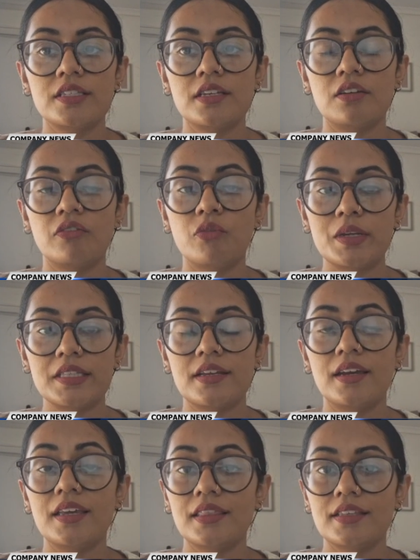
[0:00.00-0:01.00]
onset of
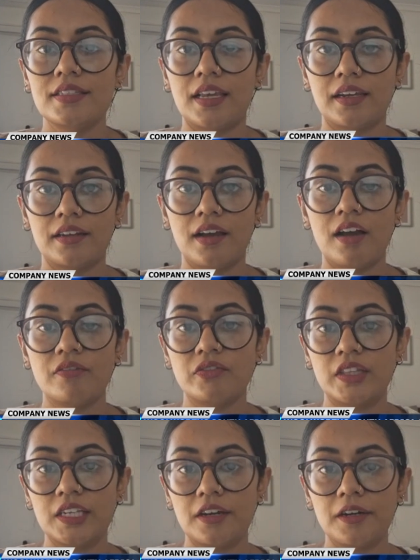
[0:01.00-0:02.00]
winter in the second
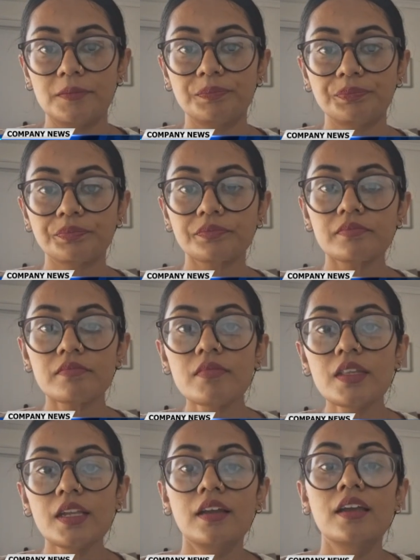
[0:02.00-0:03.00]
half of the year.
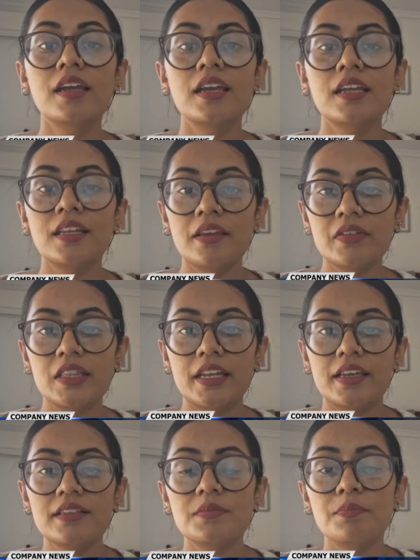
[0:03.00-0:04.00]

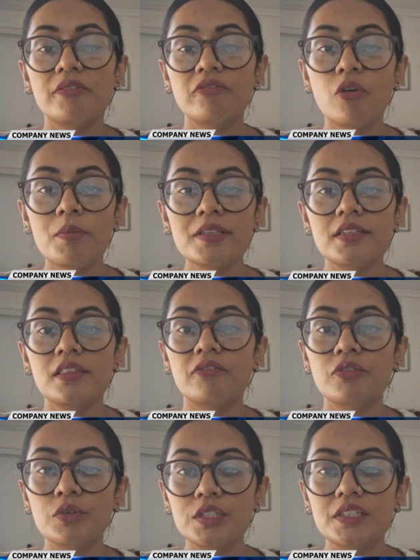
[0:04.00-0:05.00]
Nevertheless, performance in
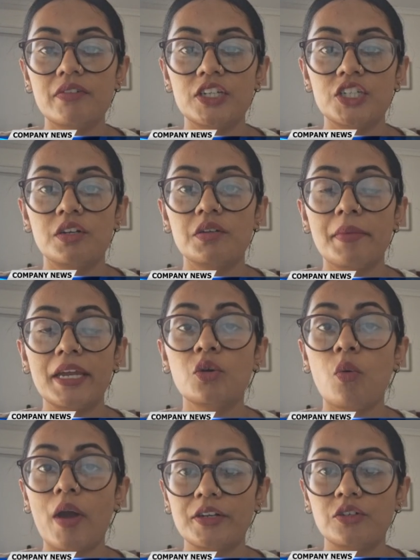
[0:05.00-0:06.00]
the food division
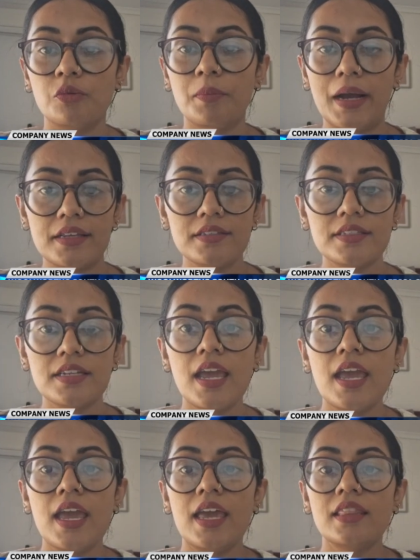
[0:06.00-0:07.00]
remained quite robust,
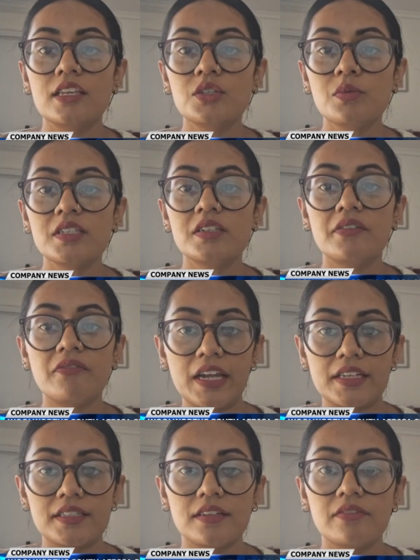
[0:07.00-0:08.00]
and this was
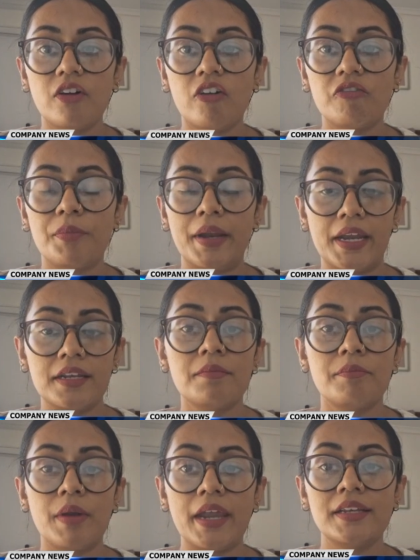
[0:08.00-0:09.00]
reflective of
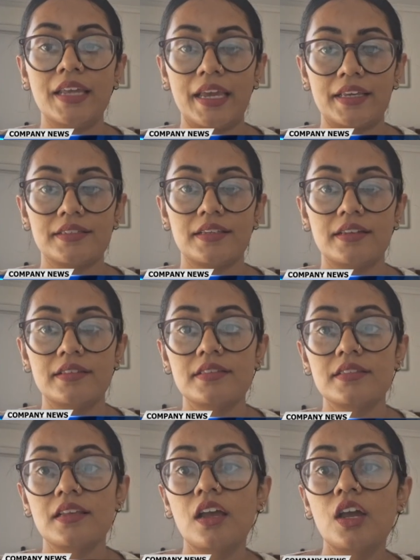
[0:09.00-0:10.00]
brand
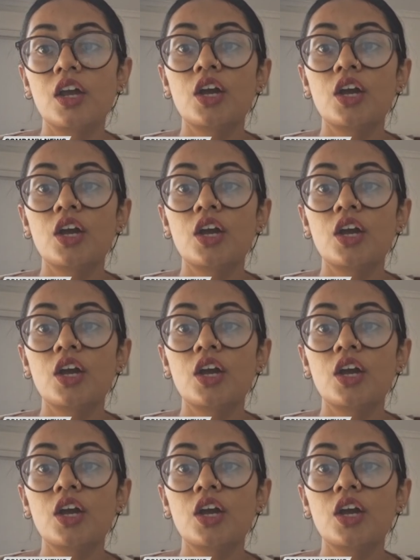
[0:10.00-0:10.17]
excellence.